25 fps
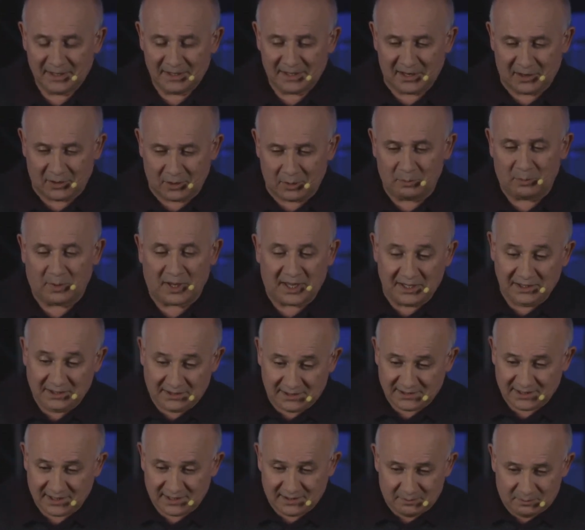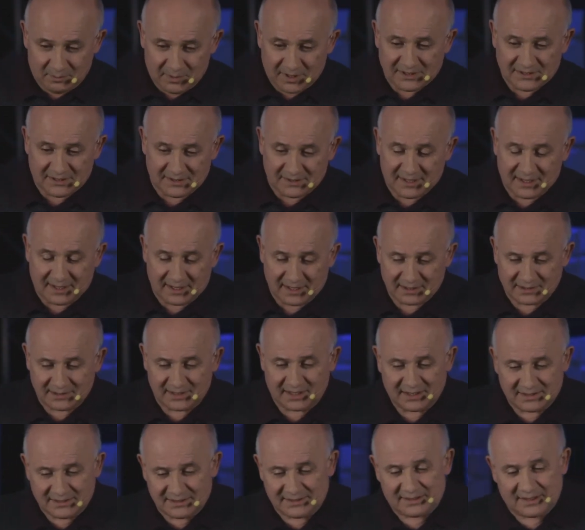Now, our mind is an amazing thing.
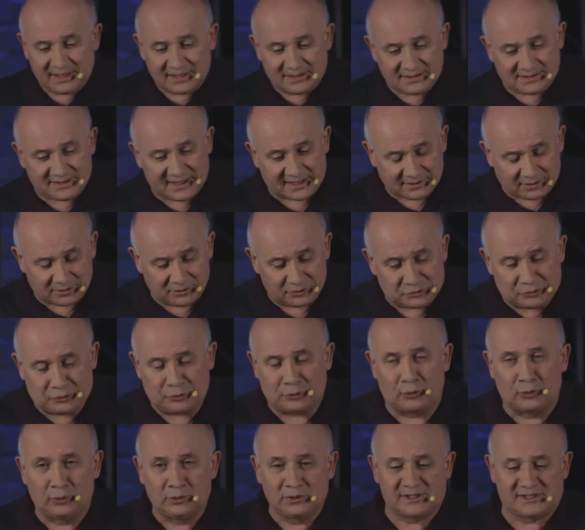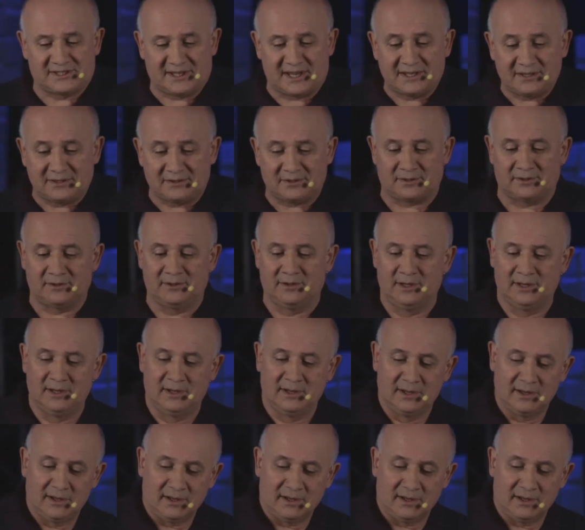It's the control center